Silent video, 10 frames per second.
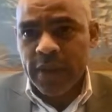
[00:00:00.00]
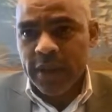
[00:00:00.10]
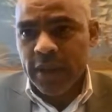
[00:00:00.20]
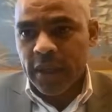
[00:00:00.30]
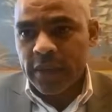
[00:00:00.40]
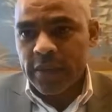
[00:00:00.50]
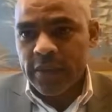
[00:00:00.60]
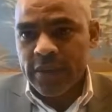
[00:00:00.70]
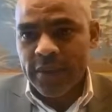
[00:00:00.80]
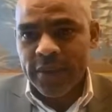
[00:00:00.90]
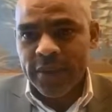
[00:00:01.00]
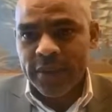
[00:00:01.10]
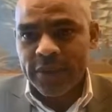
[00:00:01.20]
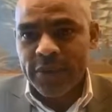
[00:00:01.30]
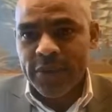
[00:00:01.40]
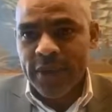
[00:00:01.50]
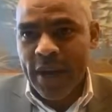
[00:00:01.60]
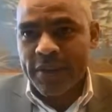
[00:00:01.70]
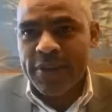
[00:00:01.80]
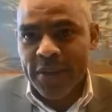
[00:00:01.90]
you know, to to
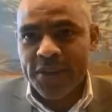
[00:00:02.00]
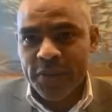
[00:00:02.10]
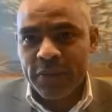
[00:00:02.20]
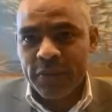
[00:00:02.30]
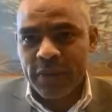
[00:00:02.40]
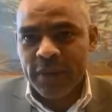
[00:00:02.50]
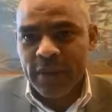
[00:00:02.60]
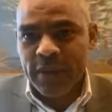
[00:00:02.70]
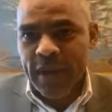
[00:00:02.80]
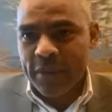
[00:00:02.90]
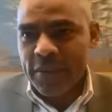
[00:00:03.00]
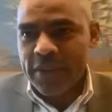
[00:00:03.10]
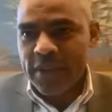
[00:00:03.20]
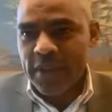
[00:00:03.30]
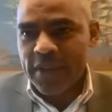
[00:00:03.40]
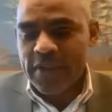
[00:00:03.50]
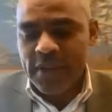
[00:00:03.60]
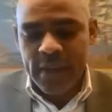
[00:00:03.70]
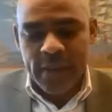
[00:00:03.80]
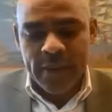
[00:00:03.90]
have a sense of how these things
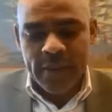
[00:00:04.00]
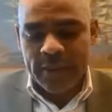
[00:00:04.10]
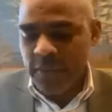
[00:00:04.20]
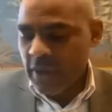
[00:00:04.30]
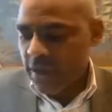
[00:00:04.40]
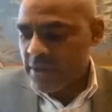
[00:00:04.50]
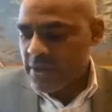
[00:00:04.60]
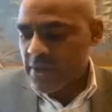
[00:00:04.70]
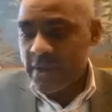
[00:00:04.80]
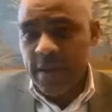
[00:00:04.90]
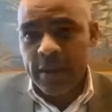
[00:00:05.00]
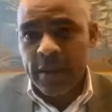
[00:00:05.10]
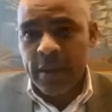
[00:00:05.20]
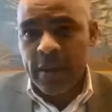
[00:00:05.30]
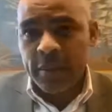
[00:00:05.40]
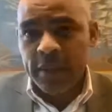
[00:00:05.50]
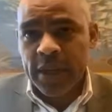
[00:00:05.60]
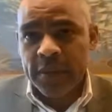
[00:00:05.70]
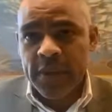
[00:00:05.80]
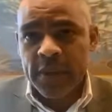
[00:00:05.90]
um, how these things ha- uh, uh, play
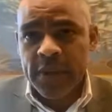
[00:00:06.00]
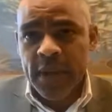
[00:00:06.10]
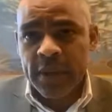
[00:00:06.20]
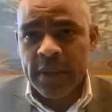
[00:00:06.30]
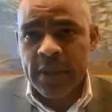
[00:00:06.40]
themselves out.